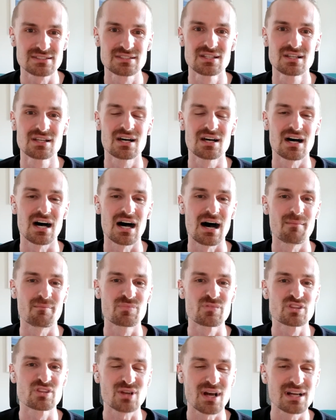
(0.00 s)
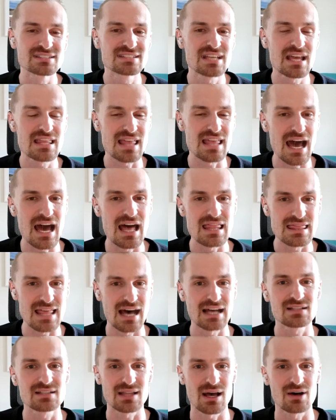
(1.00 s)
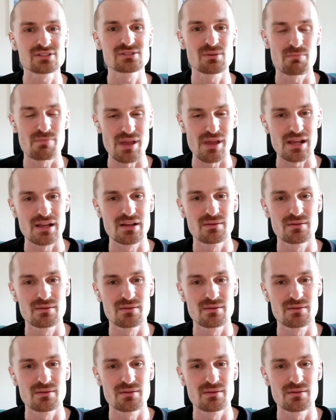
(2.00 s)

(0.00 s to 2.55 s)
Um, so I'd say that that that was a big